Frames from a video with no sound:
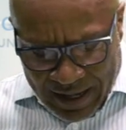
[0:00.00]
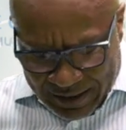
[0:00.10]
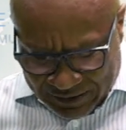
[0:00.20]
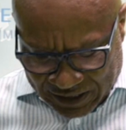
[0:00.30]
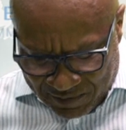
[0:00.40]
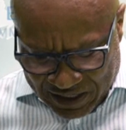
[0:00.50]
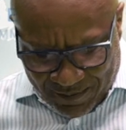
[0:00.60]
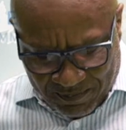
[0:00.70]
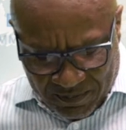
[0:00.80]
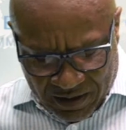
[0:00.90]
summing
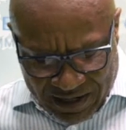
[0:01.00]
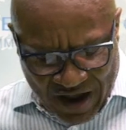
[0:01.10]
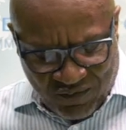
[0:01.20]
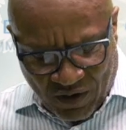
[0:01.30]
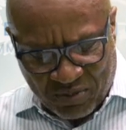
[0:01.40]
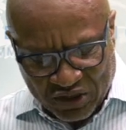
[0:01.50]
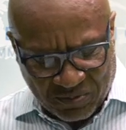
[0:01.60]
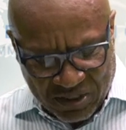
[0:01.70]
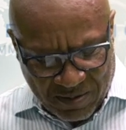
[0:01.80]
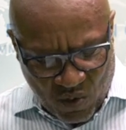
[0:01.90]
up life work
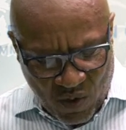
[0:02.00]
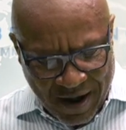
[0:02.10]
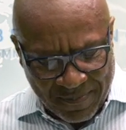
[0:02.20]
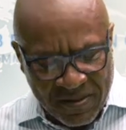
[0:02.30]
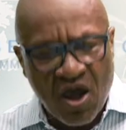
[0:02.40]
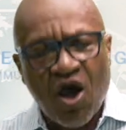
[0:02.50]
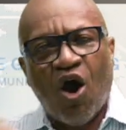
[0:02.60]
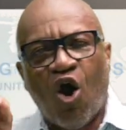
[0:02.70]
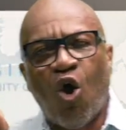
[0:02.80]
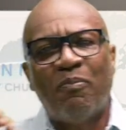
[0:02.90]
principle number one,
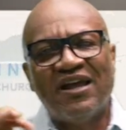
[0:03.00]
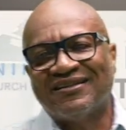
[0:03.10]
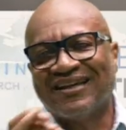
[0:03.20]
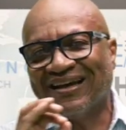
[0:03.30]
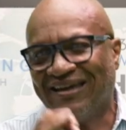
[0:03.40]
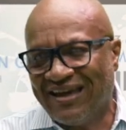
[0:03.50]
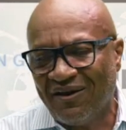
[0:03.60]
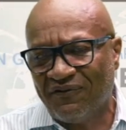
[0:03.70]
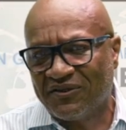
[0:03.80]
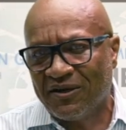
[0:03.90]
hope is a
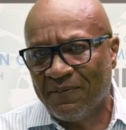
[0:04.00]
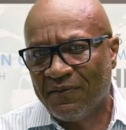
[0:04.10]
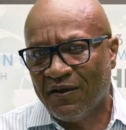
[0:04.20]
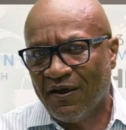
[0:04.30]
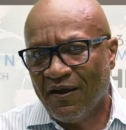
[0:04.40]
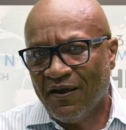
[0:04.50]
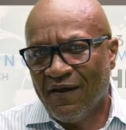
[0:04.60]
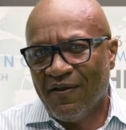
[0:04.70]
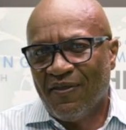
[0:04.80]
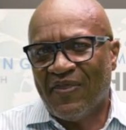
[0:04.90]
gift
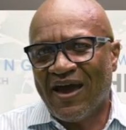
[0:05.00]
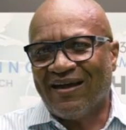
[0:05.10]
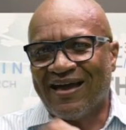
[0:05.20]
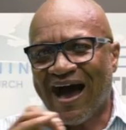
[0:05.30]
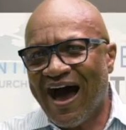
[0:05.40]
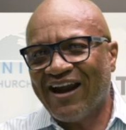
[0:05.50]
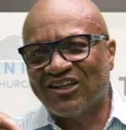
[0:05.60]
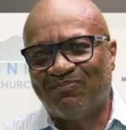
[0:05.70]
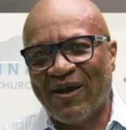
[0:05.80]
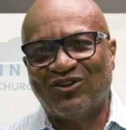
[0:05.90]
that God
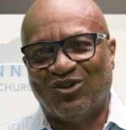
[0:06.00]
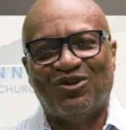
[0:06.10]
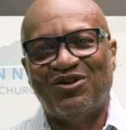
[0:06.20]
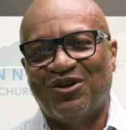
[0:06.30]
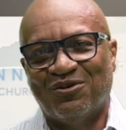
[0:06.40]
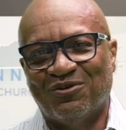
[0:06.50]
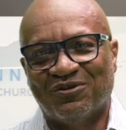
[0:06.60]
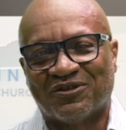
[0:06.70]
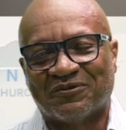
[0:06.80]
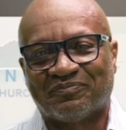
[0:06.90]
expects you to
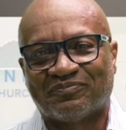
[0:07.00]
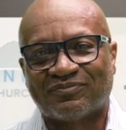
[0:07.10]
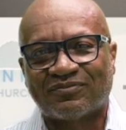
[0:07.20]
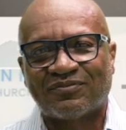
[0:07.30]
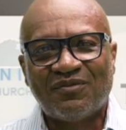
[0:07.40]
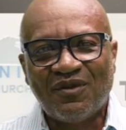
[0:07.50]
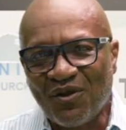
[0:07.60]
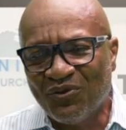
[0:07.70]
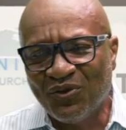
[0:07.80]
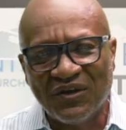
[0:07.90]
use.
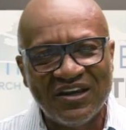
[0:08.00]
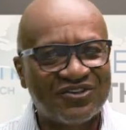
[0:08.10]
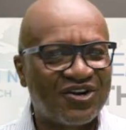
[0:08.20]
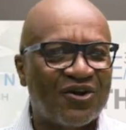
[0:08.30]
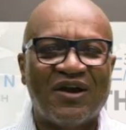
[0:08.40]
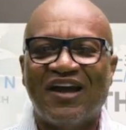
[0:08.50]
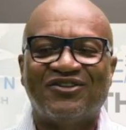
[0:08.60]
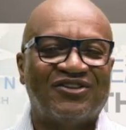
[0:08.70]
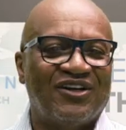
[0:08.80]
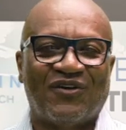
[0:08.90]
Through the internal
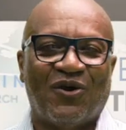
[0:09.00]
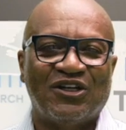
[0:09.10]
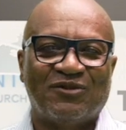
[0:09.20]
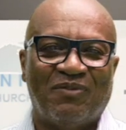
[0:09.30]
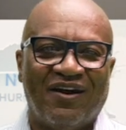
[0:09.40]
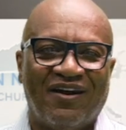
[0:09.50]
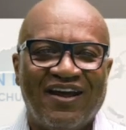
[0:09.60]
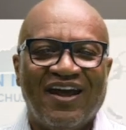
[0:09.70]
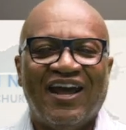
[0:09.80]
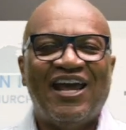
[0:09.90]
agency of the Holy
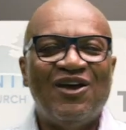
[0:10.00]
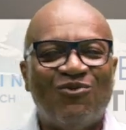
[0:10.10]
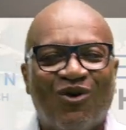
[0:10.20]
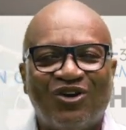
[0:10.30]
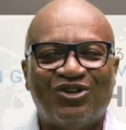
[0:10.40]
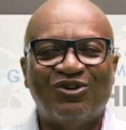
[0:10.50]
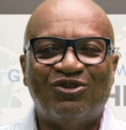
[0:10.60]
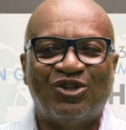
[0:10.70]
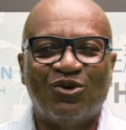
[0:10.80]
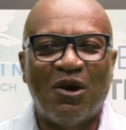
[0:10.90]
Spirit, he wants you
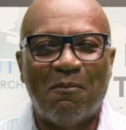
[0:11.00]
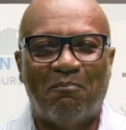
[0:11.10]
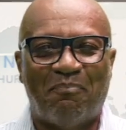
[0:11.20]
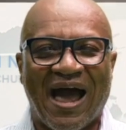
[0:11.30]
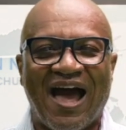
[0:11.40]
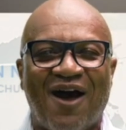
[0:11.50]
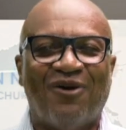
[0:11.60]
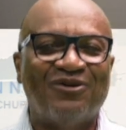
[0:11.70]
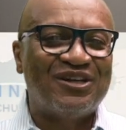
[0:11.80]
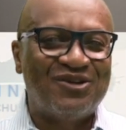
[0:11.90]
to
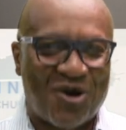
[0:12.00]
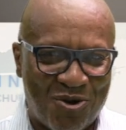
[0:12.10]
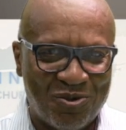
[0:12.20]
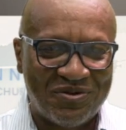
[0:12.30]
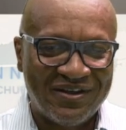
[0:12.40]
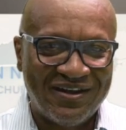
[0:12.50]
abound in hope